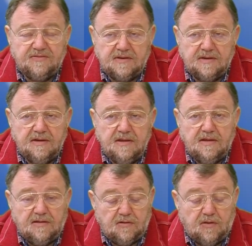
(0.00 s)
but
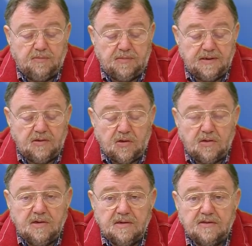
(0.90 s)
also in works and
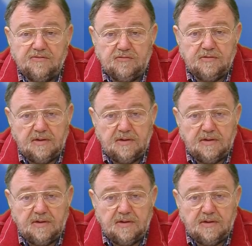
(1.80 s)
businesses.